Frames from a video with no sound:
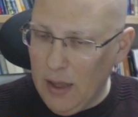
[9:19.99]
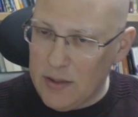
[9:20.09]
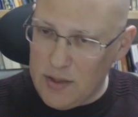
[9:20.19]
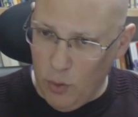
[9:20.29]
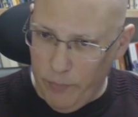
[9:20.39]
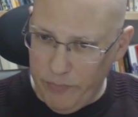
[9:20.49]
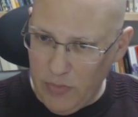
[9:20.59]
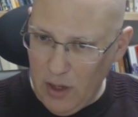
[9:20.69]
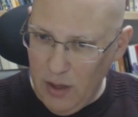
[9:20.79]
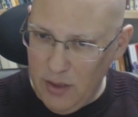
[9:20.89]
So
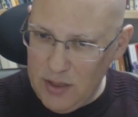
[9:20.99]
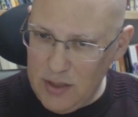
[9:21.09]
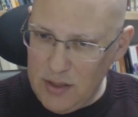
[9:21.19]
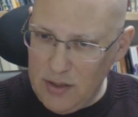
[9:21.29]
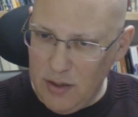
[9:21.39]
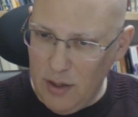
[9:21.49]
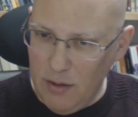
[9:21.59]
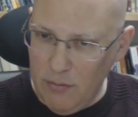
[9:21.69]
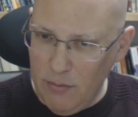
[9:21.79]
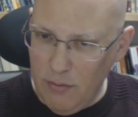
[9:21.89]
this is
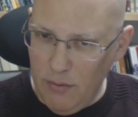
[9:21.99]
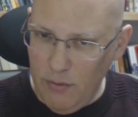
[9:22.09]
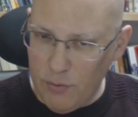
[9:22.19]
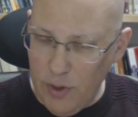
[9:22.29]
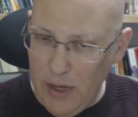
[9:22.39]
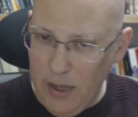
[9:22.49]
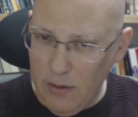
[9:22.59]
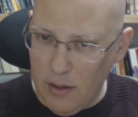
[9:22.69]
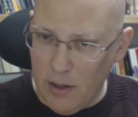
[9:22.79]
the really